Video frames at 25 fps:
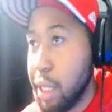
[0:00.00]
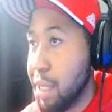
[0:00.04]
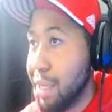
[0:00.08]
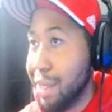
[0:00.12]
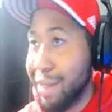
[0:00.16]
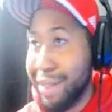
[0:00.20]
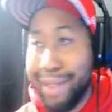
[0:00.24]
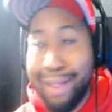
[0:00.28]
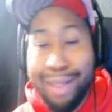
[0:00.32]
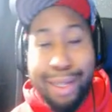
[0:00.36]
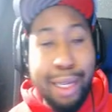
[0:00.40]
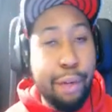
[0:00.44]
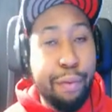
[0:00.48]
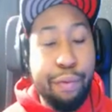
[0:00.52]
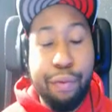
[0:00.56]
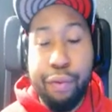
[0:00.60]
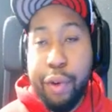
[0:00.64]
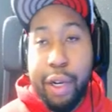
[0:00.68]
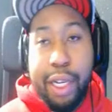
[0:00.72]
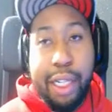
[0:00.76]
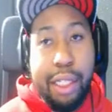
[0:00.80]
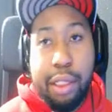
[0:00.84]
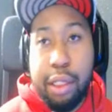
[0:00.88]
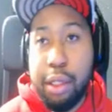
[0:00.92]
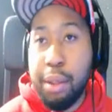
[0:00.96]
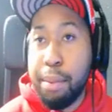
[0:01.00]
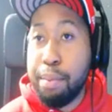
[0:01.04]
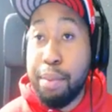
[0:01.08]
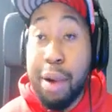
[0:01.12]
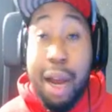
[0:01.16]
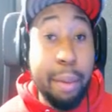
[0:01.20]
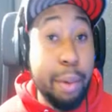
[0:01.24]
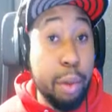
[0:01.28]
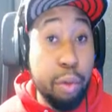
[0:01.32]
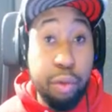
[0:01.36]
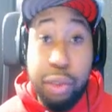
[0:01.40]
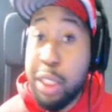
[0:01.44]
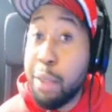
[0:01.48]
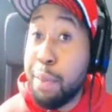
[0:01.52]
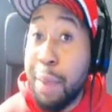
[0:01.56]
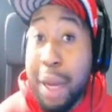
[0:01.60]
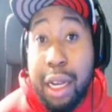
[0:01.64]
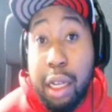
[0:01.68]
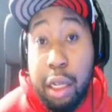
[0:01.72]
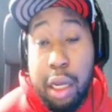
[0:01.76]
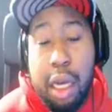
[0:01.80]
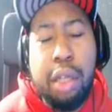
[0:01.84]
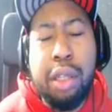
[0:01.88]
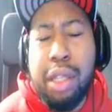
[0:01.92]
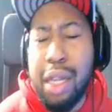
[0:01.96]
different, probably
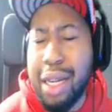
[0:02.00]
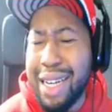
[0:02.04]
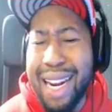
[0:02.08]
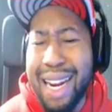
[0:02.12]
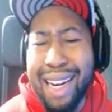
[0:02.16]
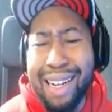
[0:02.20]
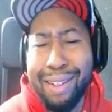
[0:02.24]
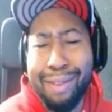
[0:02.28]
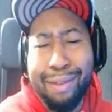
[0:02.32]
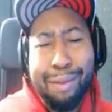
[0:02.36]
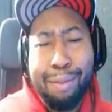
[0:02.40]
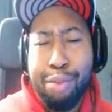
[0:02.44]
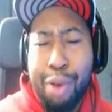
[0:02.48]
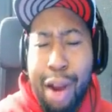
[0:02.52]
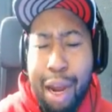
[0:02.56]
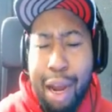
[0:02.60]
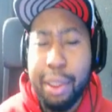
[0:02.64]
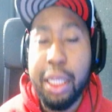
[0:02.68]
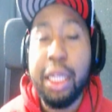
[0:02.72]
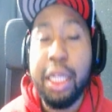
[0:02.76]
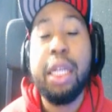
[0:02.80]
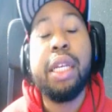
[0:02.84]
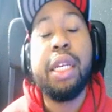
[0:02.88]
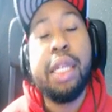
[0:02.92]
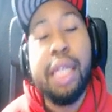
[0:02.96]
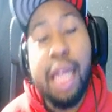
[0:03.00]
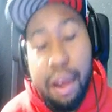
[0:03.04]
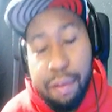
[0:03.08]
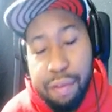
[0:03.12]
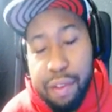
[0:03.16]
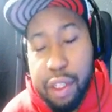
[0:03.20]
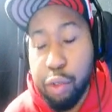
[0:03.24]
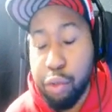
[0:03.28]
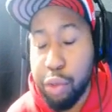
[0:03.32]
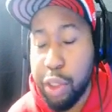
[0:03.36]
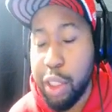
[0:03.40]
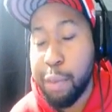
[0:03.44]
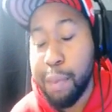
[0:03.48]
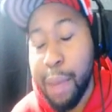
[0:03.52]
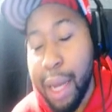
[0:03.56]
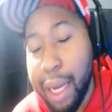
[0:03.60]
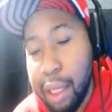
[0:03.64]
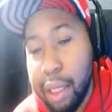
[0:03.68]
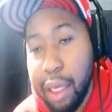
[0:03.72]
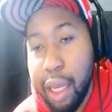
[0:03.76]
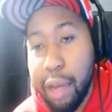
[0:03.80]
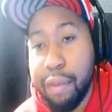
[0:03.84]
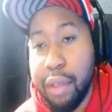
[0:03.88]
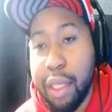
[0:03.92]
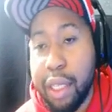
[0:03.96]
respect, no, not even probably, definitely respect
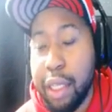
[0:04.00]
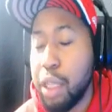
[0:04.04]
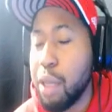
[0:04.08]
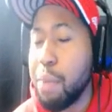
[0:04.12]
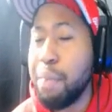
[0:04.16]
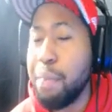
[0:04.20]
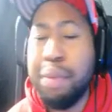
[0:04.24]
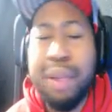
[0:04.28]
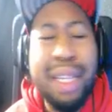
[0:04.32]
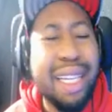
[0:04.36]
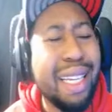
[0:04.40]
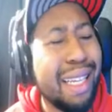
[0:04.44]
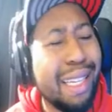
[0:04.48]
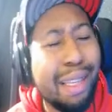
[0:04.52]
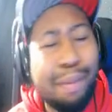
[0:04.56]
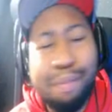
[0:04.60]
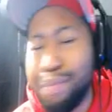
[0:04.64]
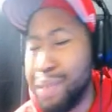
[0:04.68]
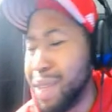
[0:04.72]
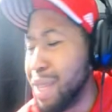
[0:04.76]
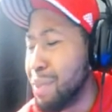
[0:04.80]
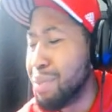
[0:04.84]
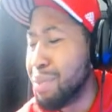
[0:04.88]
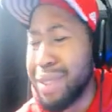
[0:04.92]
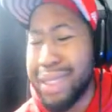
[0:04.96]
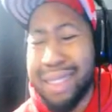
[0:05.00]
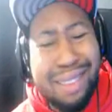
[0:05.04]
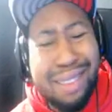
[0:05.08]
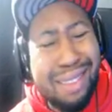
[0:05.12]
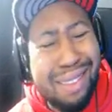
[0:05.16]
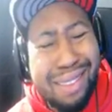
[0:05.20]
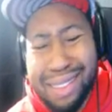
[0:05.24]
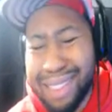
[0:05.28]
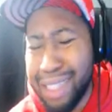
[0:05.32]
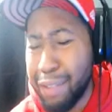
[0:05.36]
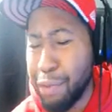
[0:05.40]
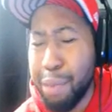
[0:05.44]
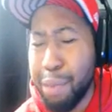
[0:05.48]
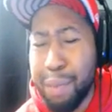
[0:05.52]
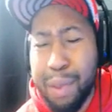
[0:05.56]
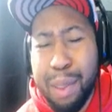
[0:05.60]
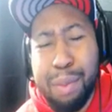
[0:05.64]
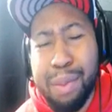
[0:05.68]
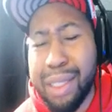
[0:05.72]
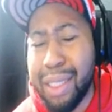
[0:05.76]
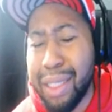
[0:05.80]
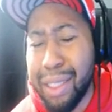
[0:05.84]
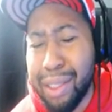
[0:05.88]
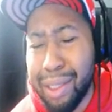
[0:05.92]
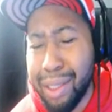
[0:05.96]
level, and completely different
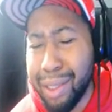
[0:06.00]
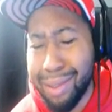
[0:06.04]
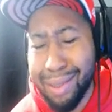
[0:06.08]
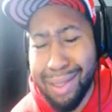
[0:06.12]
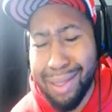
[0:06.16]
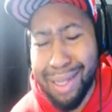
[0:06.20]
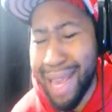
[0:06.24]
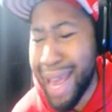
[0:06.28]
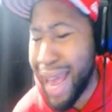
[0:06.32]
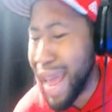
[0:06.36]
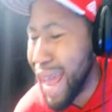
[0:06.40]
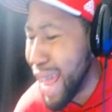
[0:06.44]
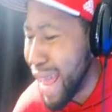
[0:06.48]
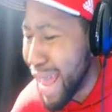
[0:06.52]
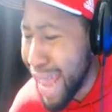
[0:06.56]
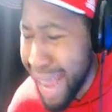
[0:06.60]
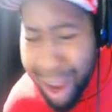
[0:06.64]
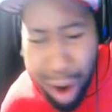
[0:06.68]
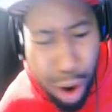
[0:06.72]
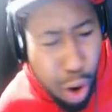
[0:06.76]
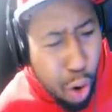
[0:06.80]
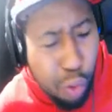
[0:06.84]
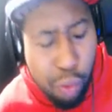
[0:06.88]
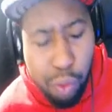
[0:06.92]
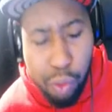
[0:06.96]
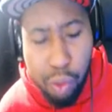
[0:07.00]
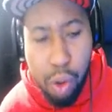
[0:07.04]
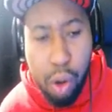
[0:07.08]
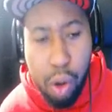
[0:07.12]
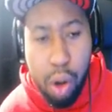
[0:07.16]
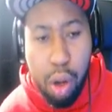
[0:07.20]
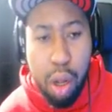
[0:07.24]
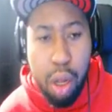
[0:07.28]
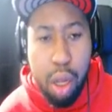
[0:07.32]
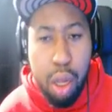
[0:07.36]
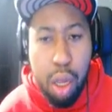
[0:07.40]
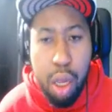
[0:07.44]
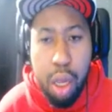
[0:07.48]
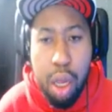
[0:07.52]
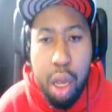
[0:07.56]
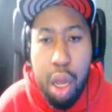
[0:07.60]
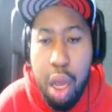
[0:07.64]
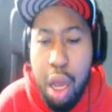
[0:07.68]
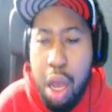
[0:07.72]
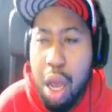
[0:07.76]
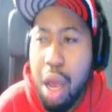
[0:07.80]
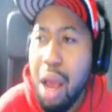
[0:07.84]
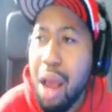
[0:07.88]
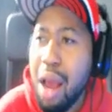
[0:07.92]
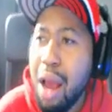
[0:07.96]
people overall.
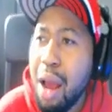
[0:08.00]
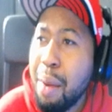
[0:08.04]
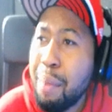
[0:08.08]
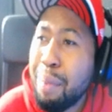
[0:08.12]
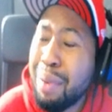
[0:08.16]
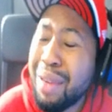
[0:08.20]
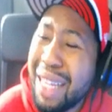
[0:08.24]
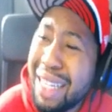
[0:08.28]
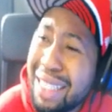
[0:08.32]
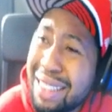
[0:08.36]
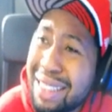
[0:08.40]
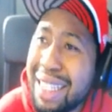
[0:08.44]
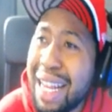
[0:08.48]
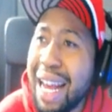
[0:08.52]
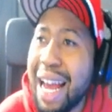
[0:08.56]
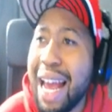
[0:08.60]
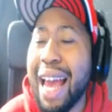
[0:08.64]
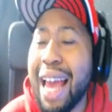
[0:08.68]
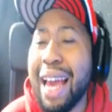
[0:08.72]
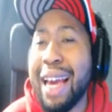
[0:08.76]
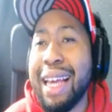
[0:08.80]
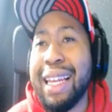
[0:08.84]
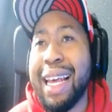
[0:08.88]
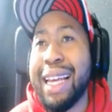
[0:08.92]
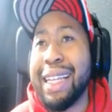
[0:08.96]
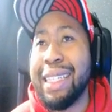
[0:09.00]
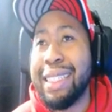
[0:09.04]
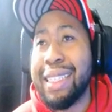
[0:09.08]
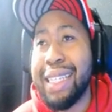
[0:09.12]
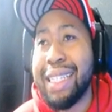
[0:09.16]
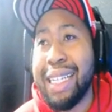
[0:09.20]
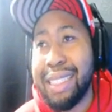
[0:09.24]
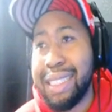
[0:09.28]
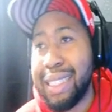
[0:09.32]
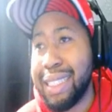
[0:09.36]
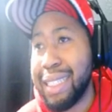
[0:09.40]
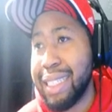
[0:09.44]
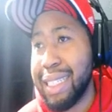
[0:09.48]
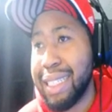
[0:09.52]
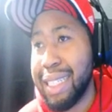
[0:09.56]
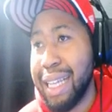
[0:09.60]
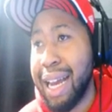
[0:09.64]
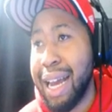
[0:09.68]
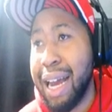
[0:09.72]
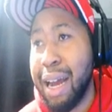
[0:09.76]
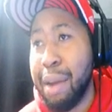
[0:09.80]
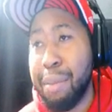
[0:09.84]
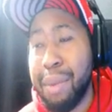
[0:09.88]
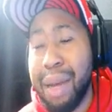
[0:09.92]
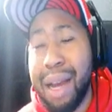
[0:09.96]
But let's not act like Jay-Z,
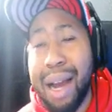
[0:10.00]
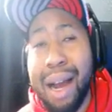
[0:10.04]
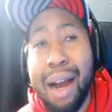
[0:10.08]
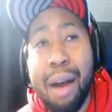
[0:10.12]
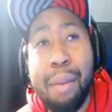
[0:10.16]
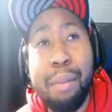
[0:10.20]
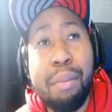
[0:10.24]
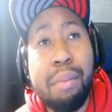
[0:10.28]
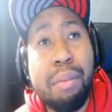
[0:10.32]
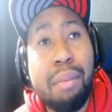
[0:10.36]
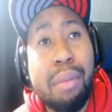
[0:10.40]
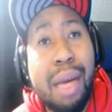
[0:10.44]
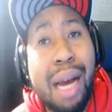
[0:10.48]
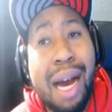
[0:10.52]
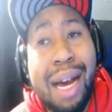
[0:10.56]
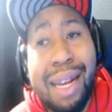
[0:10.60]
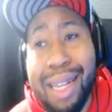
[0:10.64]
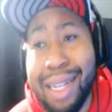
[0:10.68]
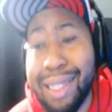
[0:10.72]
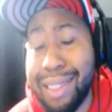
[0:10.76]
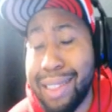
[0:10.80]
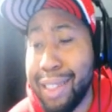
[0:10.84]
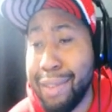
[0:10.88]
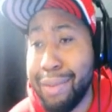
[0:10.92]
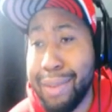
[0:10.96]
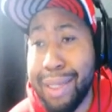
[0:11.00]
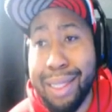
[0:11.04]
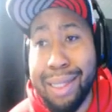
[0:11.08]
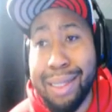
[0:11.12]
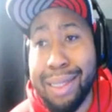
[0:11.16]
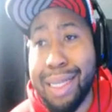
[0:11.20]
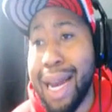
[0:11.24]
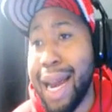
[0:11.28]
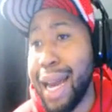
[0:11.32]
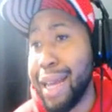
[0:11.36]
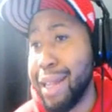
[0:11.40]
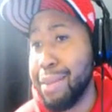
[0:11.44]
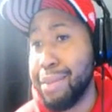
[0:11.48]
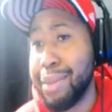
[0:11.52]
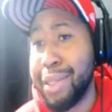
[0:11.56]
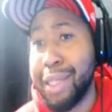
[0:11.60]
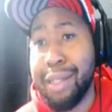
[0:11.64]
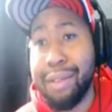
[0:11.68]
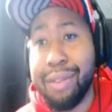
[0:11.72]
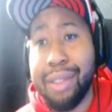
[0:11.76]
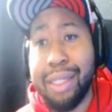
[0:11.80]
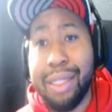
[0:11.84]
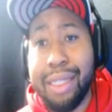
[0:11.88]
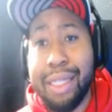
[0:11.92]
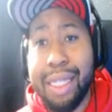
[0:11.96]
Hot 97 didn't tie
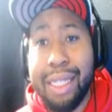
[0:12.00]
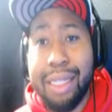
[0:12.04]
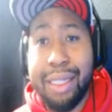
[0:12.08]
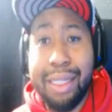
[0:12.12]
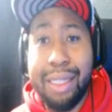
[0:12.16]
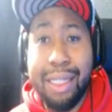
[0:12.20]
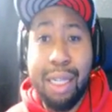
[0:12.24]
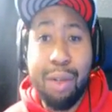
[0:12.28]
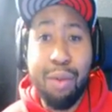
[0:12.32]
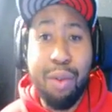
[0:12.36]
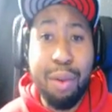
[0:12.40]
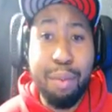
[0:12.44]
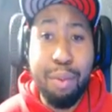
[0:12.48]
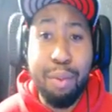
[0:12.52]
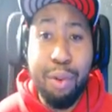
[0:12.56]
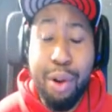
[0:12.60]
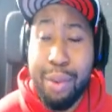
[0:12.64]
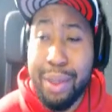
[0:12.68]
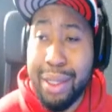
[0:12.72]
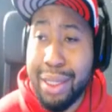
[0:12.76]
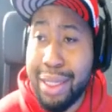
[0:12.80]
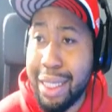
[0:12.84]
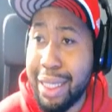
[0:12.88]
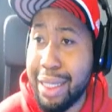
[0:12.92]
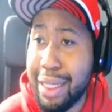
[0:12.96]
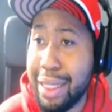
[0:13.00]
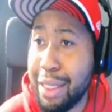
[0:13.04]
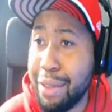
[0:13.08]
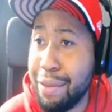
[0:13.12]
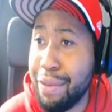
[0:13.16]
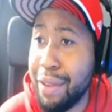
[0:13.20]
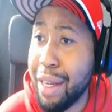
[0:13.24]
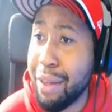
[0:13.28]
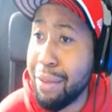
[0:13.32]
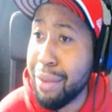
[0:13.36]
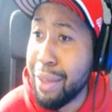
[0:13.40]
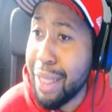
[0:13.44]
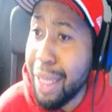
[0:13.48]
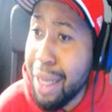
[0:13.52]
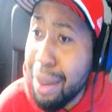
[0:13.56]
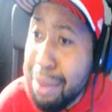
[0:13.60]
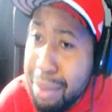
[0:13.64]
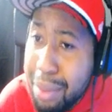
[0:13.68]
themselves to Jay-Z at one point when Jay-Z favored them.